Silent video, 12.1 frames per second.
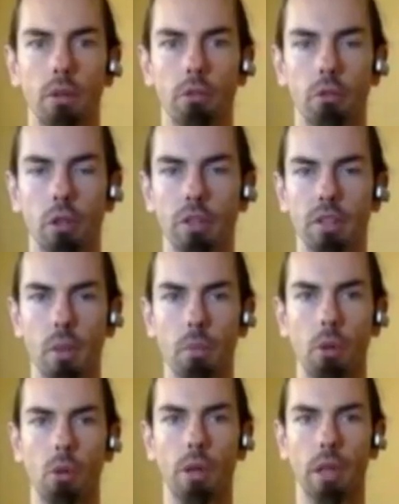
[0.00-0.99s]
for
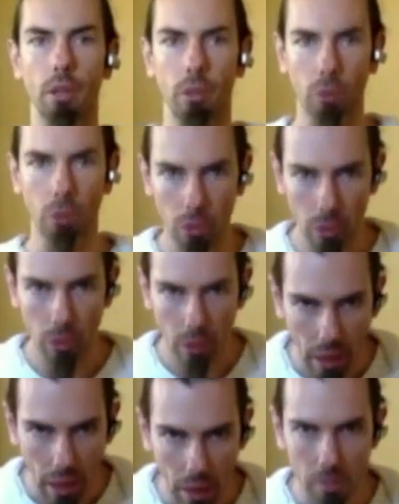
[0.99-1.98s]
example, when I do
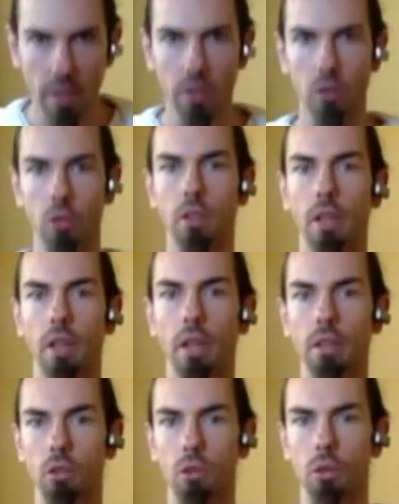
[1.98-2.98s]
abs
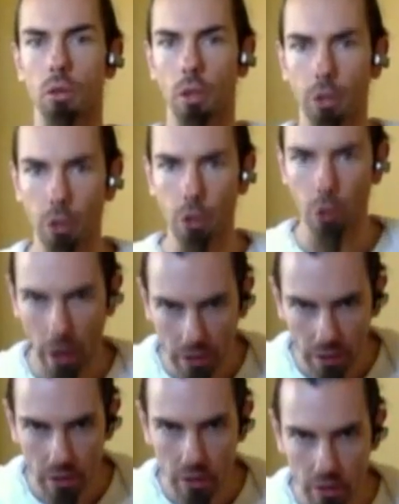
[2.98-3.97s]
exercise, you're
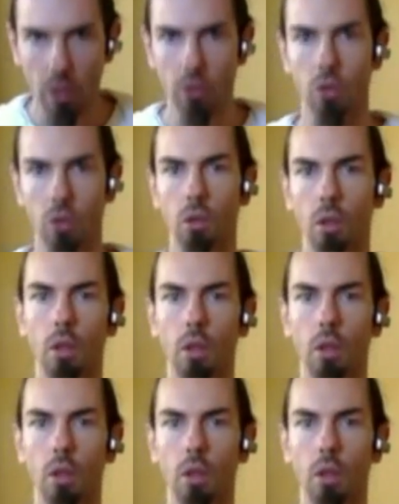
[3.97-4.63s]
contracting the muscle,